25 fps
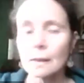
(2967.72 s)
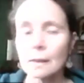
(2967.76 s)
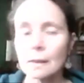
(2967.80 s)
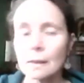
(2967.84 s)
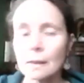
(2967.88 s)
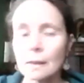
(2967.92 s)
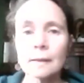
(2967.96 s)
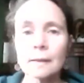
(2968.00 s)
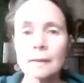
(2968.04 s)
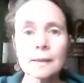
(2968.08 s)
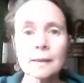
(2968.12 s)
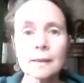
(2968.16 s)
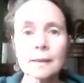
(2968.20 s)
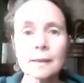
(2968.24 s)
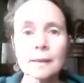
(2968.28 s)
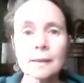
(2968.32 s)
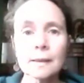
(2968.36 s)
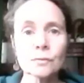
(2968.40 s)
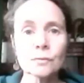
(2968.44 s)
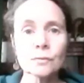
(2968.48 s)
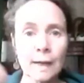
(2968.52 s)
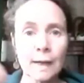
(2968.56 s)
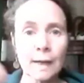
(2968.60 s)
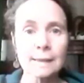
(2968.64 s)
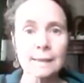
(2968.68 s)
And this
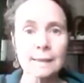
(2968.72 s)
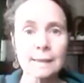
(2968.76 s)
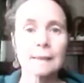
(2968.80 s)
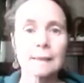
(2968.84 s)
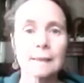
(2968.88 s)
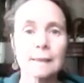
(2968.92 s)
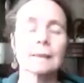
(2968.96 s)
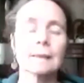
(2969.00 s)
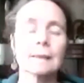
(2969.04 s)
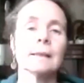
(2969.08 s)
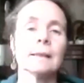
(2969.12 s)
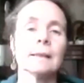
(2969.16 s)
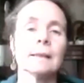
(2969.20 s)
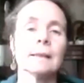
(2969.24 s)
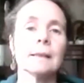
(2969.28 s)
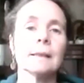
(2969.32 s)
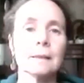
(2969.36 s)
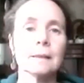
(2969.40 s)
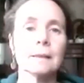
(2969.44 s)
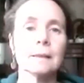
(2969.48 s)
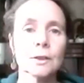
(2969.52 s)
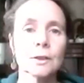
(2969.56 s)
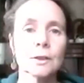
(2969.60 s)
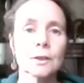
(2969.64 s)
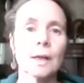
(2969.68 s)
radically
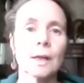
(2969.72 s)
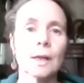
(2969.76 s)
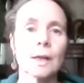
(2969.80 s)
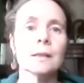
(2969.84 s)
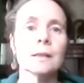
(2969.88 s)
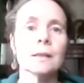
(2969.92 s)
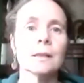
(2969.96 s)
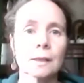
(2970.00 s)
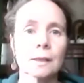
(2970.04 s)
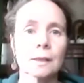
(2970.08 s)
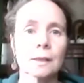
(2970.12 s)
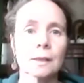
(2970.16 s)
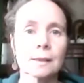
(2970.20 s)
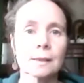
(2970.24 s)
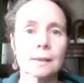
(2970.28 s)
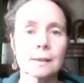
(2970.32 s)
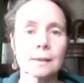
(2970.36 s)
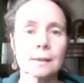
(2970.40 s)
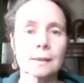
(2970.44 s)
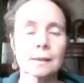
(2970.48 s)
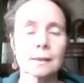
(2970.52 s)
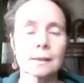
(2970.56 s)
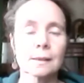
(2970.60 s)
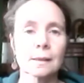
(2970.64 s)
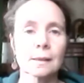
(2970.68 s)

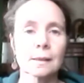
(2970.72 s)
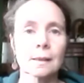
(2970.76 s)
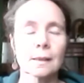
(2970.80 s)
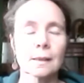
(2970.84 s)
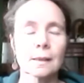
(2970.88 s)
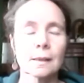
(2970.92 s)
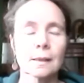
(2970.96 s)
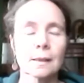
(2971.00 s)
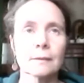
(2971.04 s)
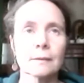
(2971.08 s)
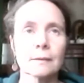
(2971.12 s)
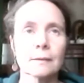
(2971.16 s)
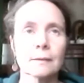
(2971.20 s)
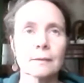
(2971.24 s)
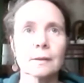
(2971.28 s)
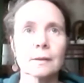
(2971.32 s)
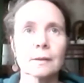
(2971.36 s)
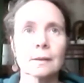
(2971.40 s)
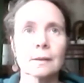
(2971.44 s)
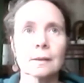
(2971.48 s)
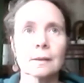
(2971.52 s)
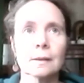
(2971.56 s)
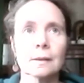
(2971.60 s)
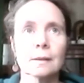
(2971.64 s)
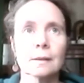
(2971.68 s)
changes
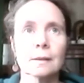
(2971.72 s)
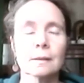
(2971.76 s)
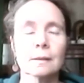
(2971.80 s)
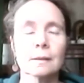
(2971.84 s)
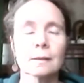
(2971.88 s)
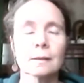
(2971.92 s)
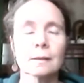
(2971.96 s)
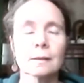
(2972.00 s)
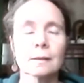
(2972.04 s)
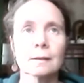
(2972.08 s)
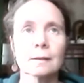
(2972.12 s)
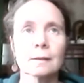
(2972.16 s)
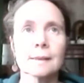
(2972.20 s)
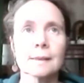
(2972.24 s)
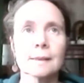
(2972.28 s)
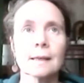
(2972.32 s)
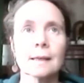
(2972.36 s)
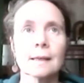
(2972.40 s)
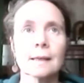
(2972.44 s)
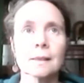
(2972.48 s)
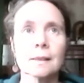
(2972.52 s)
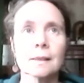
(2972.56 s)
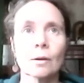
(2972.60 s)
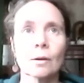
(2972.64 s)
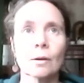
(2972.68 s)
the
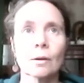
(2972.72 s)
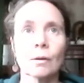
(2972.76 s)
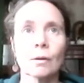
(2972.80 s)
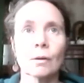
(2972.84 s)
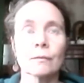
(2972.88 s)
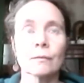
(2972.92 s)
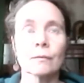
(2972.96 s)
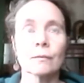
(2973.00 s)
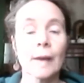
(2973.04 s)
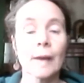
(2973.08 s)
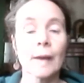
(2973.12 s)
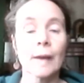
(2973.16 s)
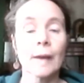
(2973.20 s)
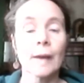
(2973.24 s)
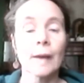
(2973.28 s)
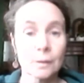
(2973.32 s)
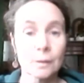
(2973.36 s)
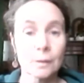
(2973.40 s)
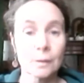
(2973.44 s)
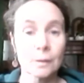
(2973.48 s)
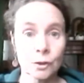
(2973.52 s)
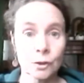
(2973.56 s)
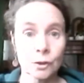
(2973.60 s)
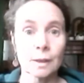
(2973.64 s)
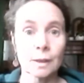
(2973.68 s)
sense of
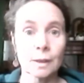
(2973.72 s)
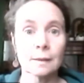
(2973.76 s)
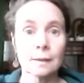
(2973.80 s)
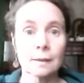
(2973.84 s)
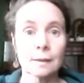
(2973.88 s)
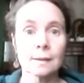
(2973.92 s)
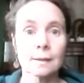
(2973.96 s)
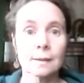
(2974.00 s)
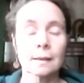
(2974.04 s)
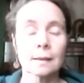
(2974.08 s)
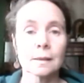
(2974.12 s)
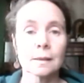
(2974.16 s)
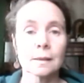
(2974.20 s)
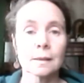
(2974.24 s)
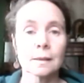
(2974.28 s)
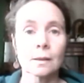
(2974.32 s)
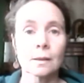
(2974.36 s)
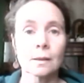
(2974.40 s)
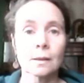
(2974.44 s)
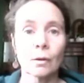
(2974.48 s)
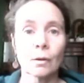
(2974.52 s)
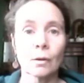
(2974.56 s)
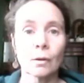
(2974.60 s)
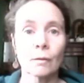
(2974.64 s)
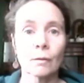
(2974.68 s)
energy, the sense
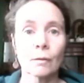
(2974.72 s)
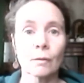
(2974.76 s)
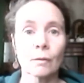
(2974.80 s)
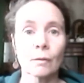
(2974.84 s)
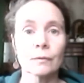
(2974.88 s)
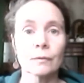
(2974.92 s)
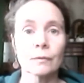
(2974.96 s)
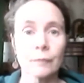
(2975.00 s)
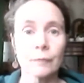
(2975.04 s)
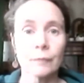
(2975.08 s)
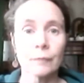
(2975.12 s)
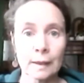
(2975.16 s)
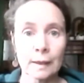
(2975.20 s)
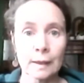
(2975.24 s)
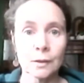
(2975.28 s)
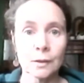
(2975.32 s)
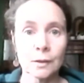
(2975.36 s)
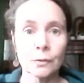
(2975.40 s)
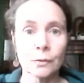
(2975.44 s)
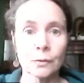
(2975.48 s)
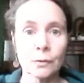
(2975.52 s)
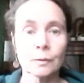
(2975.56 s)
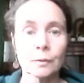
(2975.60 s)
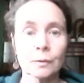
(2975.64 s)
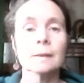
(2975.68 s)
of
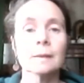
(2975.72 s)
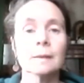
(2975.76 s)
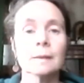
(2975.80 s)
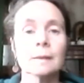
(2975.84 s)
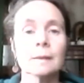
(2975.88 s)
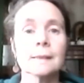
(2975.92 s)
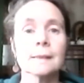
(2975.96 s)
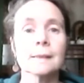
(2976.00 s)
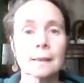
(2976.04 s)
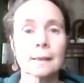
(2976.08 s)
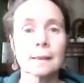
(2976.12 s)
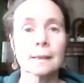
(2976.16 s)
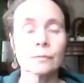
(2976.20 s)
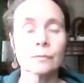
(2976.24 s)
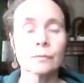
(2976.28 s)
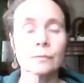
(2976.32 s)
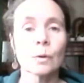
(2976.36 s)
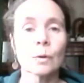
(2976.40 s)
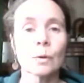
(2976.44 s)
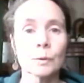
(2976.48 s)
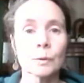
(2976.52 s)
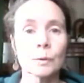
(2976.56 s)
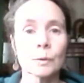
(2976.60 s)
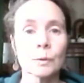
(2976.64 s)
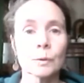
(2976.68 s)
value, the sense of
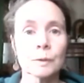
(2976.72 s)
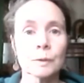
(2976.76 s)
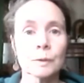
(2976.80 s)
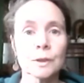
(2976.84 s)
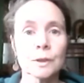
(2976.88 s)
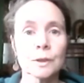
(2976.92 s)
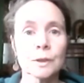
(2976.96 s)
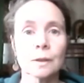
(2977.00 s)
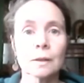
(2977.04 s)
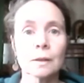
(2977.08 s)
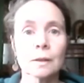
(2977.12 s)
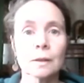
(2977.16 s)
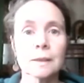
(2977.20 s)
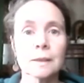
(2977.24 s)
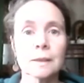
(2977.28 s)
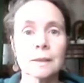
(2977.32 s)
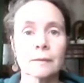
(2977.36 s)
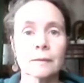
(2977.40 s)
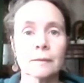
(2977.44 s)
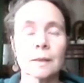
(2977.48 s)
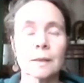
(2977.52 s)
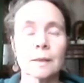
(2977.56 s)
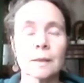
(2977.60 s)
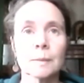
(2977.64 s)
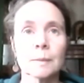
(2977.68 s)
what we wish to
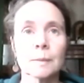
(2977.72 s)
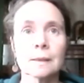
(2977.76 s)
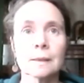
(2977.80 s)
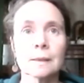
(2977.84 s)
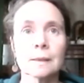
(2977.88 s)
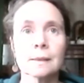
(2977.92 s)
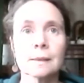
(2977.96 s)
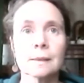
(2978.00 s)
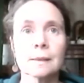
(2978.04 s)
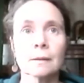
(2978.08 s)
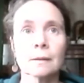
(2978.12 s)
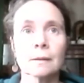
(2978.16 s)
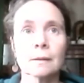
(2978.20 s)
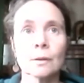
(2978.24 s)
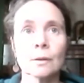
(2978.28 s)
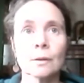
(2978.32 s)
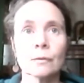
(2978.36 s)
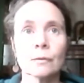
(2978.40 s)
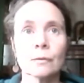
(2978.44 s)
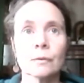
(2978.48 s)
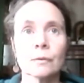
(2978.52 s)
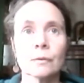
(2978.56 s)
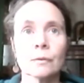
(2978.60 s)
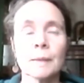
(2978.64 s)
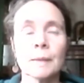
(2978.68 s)
cultivate. Because I know
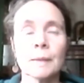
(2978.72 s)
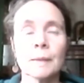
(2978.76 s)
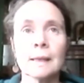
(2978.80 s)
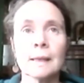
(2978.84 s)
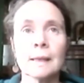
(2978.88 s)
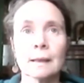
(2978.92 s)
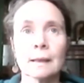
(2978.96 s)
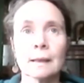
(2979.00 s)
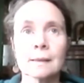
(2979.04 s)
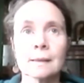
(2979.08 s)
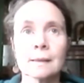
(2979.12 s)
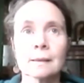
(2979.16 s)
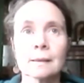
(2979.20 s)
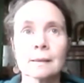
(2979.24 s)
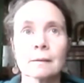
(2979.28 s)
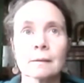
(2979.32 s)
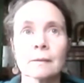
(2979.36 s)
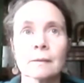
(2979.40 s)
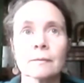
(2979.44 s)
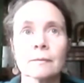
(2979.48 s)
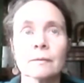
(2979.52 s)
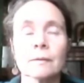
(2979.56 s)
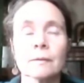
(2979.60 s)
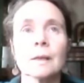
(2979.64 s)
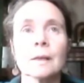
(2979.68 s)
for me, as
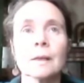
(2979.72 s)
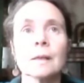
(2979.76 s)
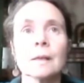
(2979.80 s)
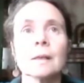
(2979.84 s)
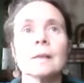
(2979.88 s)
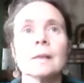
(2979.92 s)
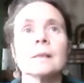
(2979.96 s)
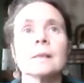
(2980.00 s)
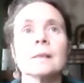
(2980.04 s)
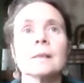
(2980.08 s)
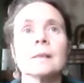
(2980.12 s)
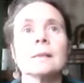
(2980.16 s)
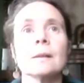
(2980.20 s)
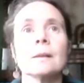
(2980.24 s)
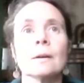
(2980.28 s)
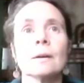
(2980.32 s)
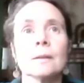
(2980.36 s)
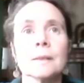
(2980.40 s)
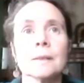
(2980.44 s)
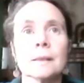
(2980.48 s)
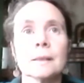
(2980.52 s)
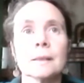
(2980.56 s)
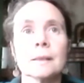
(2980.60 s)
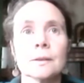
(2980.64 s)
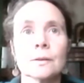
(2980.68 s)
I've
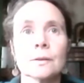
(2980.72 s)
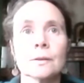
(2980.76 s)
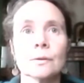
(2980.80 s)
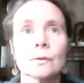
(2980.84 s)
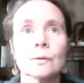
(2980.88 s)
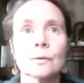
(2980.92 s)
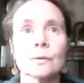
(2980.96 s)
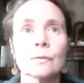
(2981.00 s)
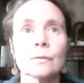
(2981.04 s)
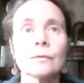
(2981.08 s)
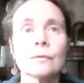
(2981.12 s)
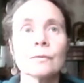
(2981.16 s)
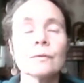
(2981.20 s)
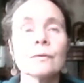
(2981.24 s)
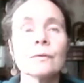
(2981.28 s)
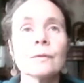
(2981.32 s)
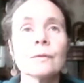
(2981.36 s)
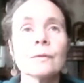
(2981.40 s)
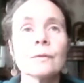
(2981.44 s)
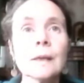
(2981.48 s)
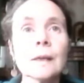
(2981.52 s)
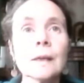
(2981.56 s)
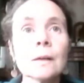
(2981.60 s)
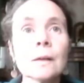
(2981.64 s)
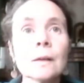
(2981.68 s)
started to
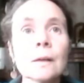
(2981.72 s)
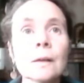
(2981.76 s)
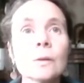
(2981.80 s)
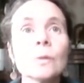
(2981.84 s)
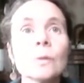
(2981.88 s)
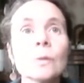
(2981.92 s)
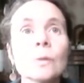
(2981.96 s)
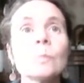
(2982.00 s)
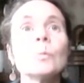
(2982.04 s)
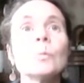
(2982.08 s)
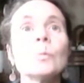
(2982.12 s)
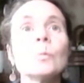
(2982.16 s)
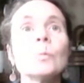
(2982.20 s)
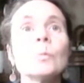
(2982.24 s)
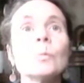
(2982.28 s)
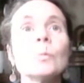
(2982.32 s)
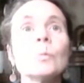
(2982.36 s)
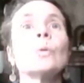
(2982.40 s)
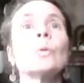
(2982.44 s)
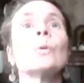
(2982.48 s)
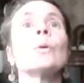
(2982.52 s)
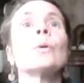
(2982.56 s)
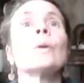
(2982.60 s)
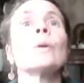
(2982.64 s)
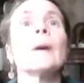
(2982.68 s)
feel
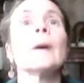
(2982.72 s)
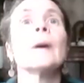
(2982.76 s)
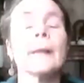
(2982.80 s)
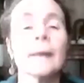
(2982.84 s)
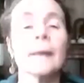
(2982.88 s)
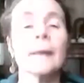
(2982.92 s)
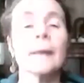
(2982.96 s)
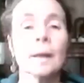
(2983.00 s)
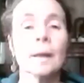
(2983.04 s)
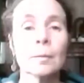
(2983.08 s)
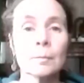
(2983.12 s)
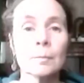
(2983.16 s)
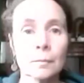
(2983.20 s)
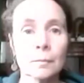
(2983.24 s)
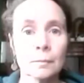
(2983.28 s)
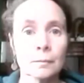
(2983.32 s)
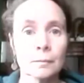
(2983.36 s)
more, I am